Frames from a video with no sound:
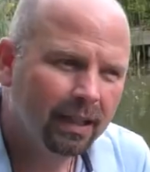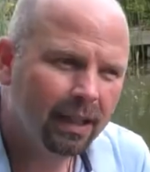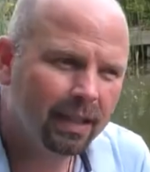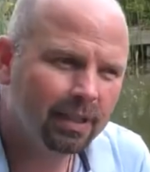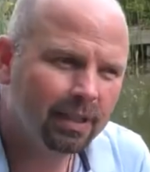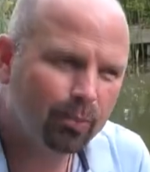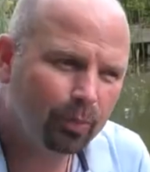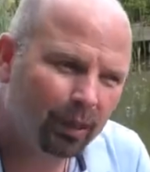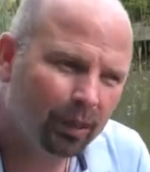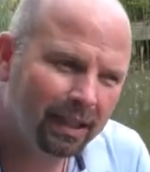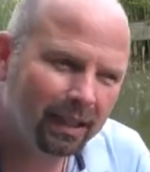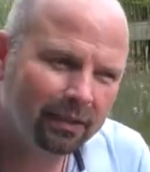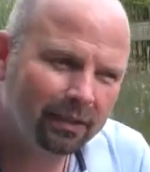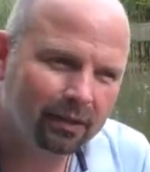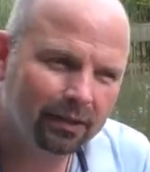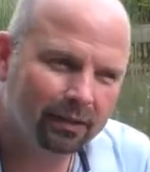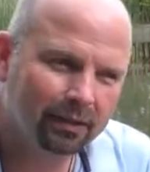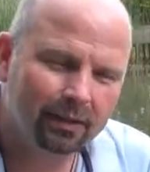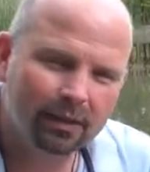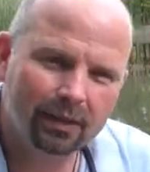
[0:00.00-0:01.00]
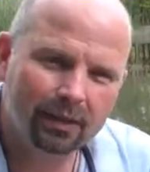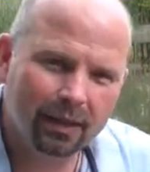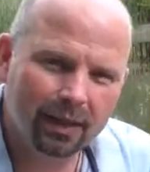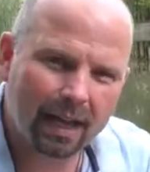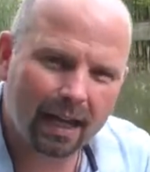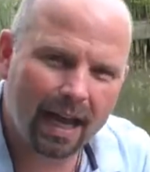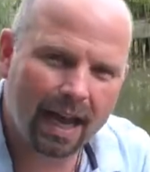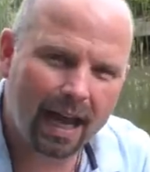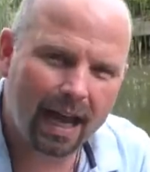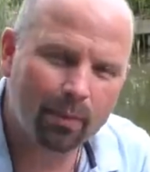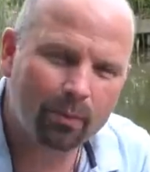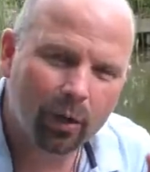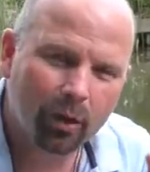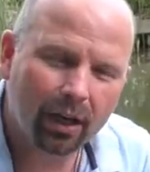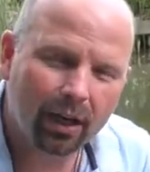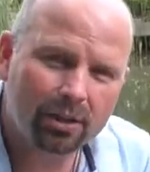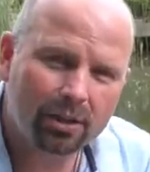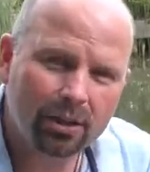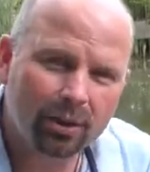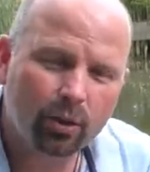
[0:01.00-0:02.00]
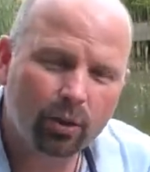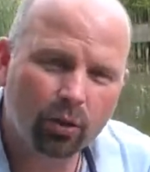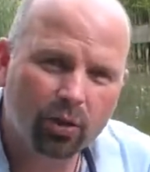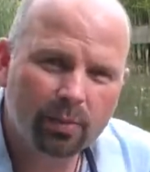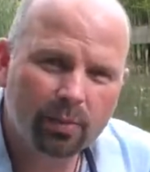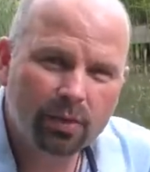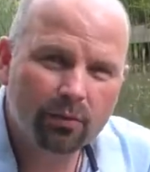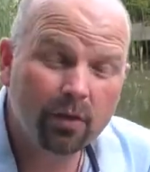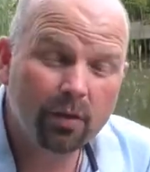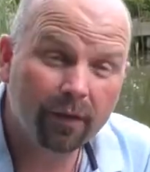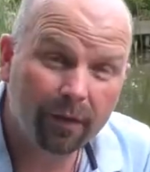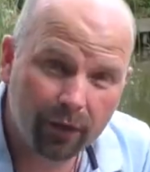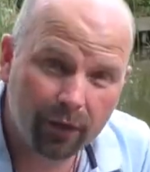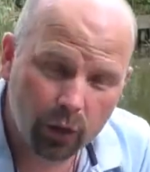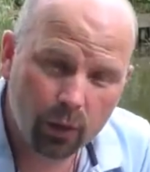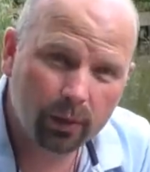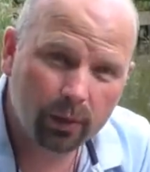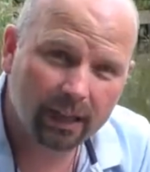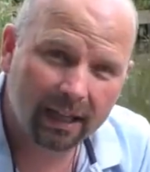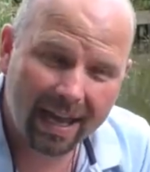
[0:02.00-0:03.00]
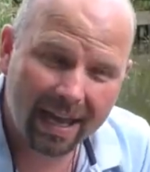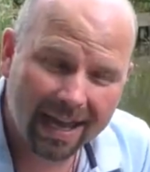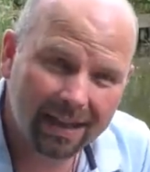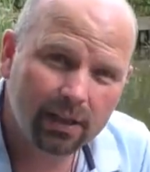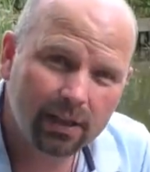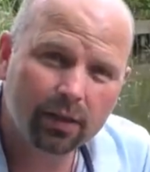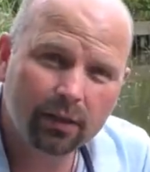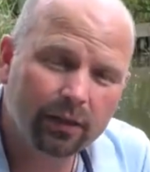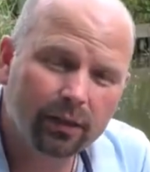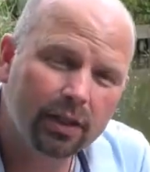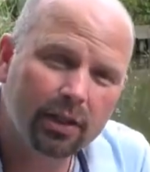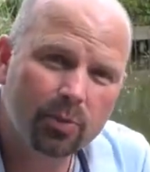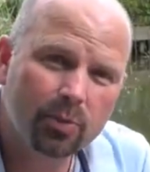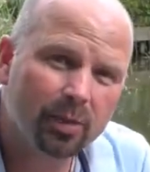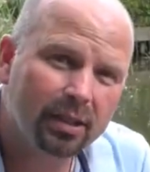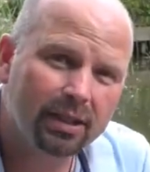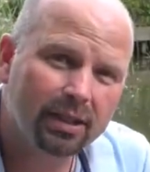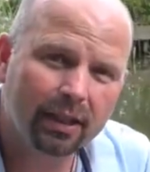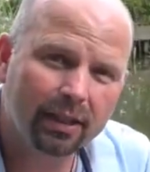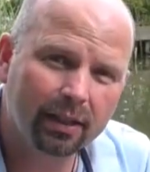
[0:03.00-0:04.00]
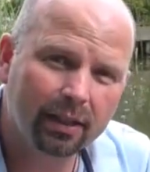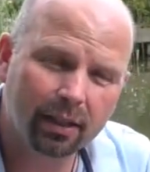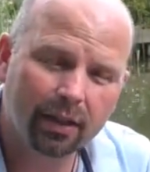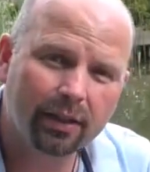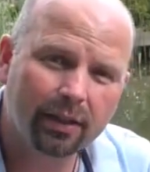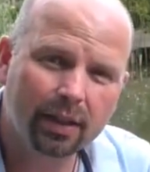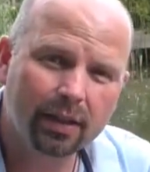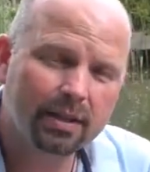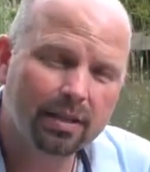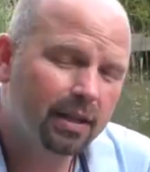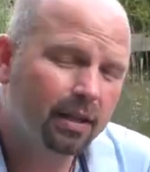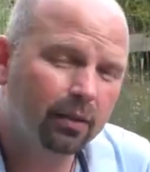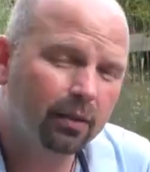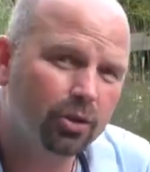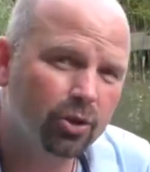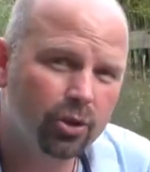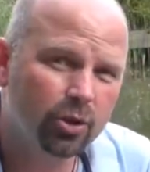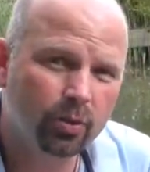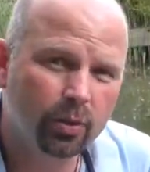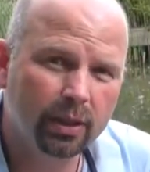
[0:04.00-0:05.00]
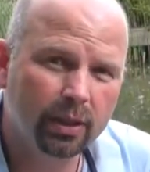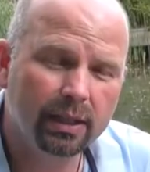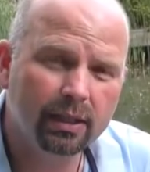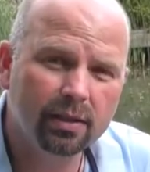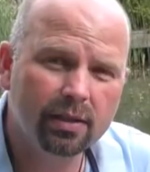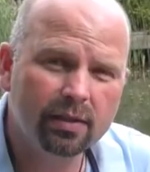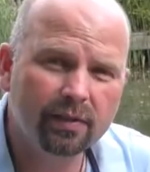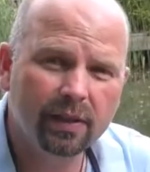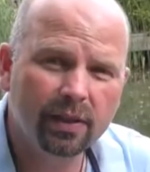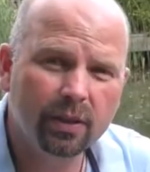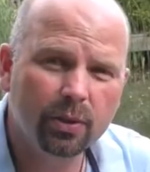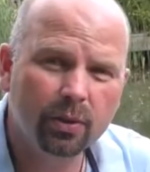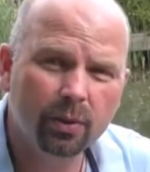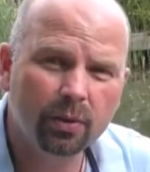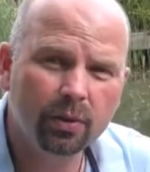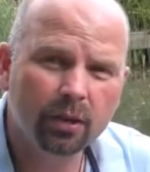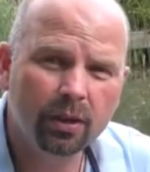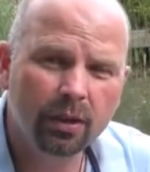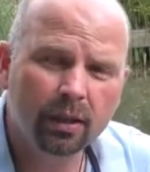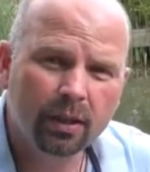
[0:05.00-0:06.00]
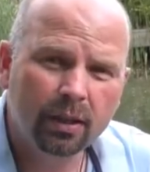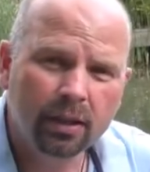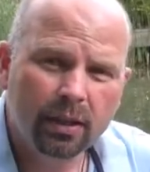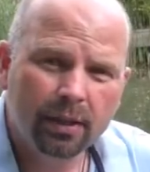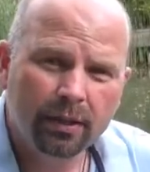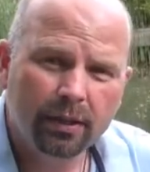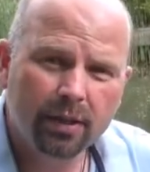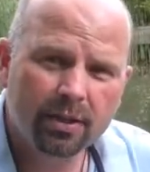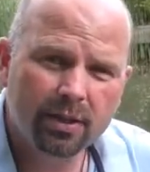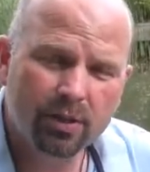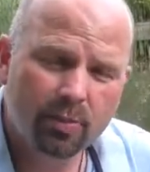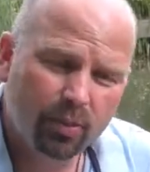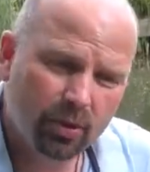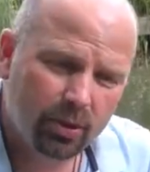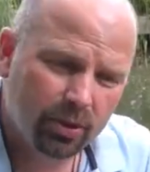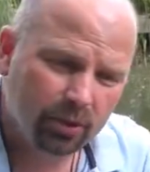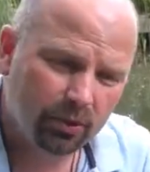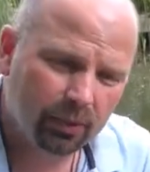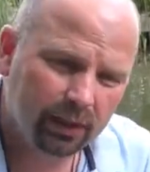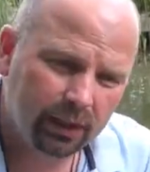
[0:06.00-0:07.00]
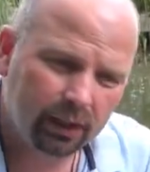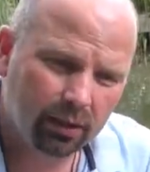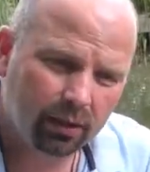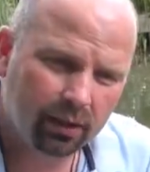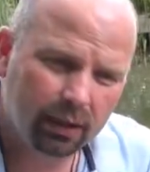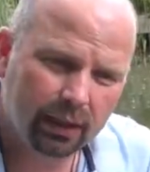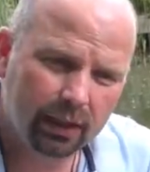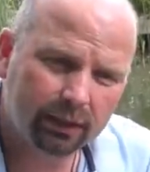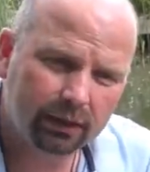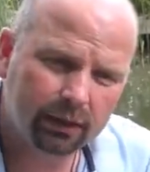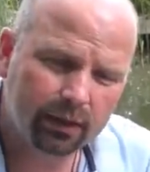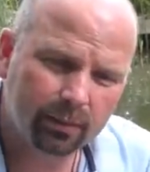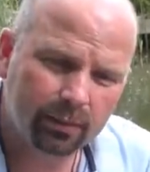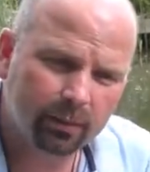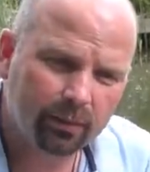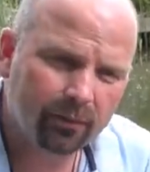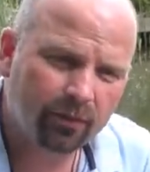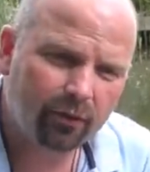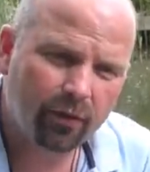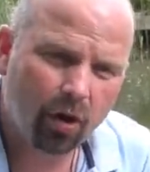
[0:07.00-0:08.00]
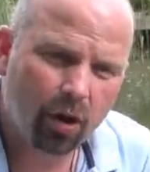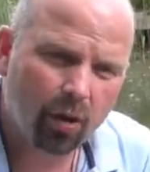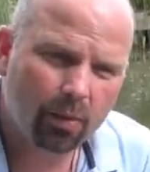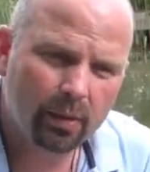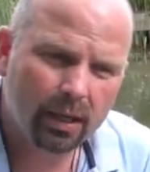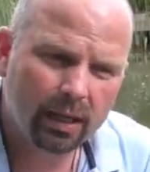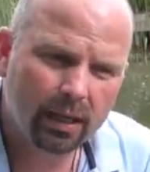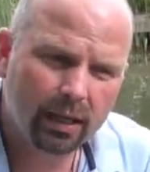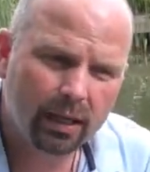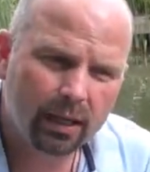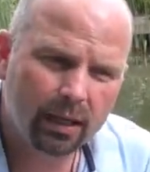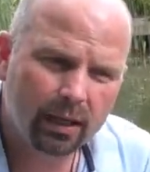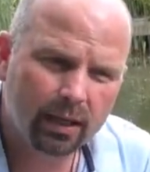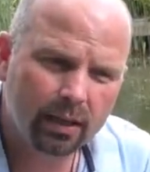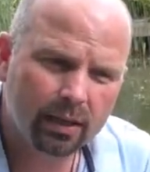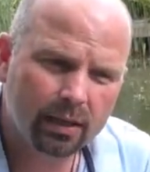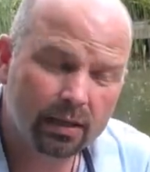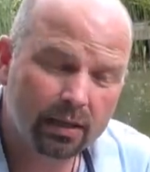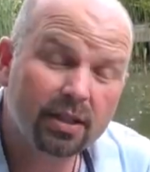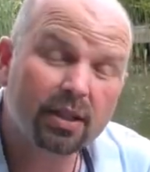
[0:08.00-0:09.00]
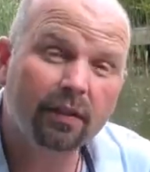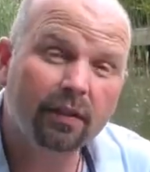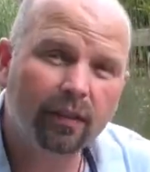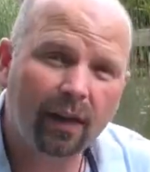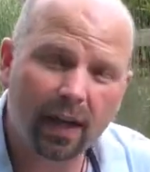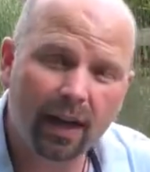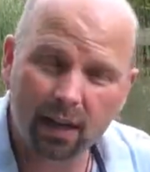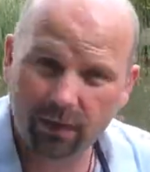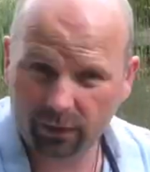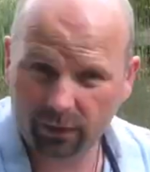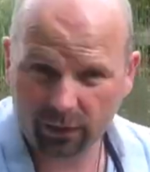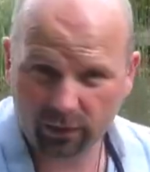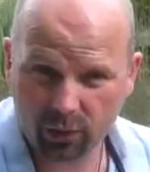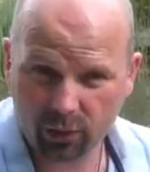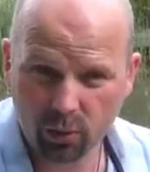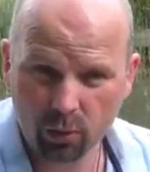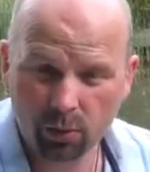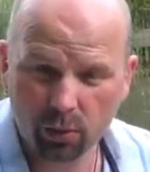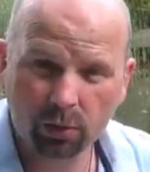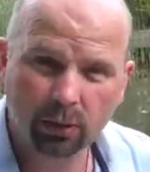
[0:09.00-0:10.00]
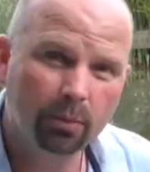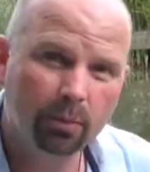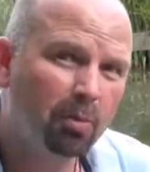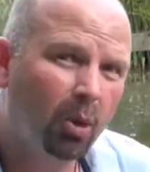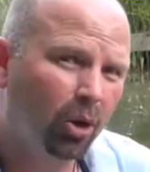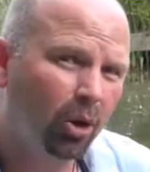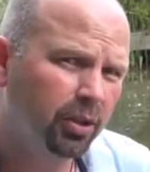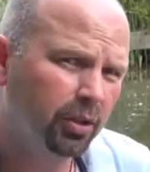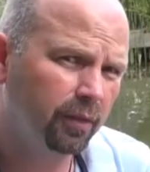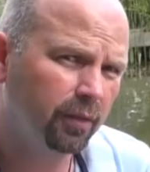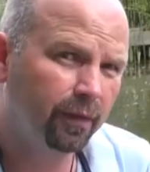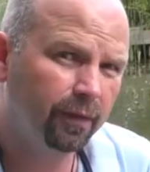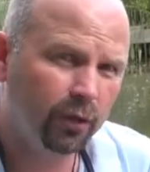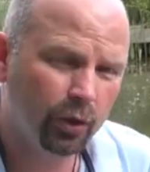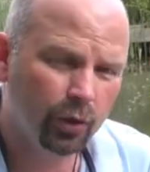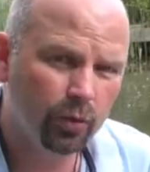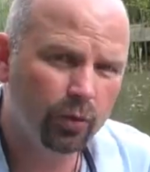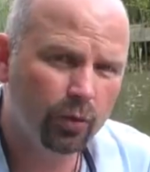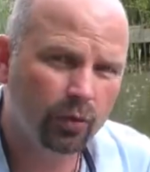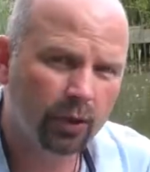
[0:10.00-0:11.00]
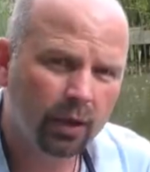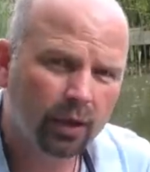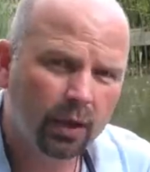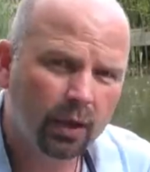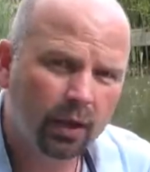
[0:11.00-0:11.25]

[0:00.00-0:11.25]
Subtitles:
explain that I'm not actually going to be reviewing any of these particular things that I'm going to show you in this video. This is purely looking at them from a survival tool point of view.